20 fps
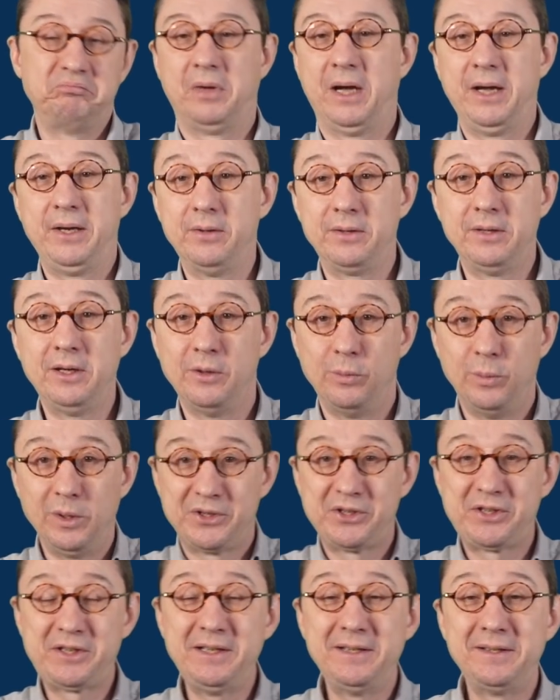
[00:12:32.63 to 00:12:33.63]
I don't know, we'll
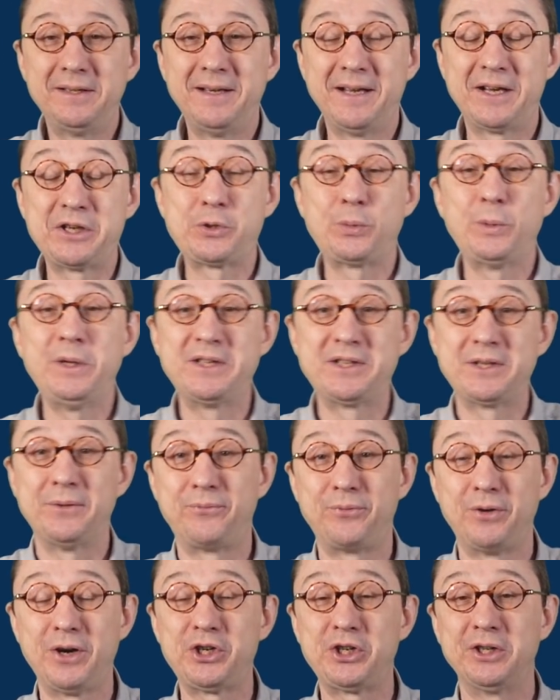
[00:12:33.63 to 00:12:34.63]
see in the next weeks
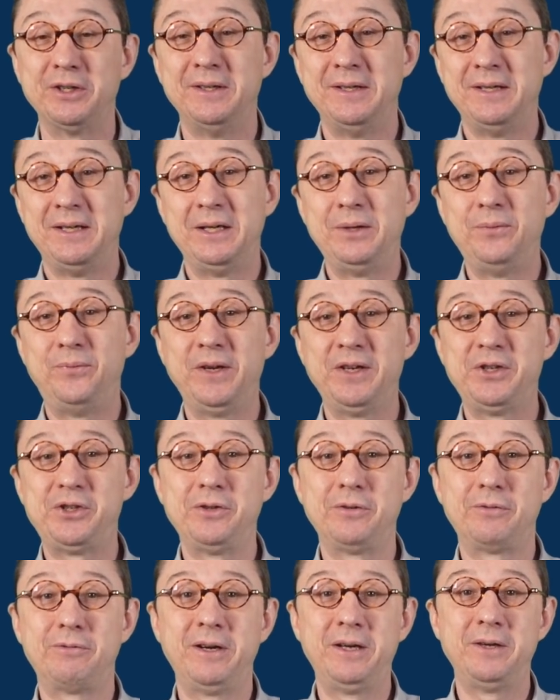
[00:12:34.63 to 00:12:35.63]
if Russia invades
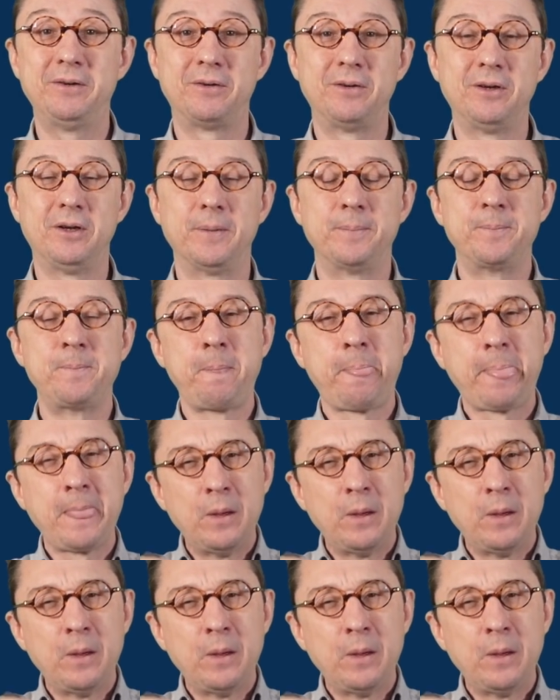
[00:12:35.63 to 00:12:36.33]
Ukraine or not.